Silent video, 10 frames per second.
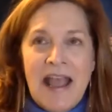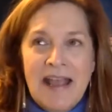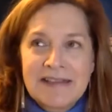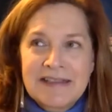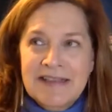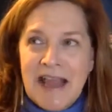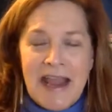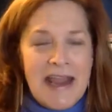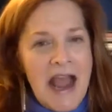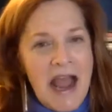and
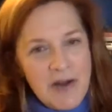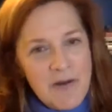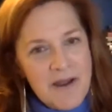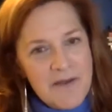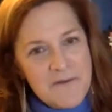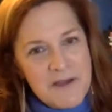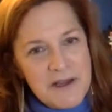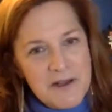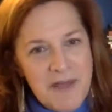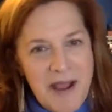say, how do I
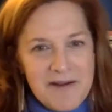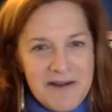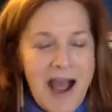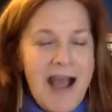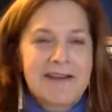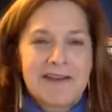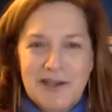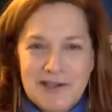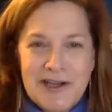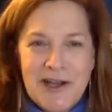feel about not
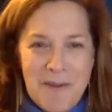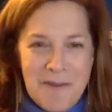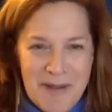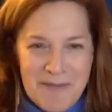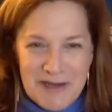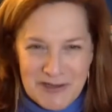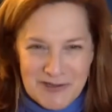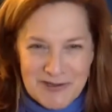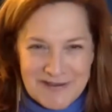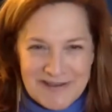touching up my
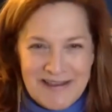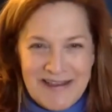pictures?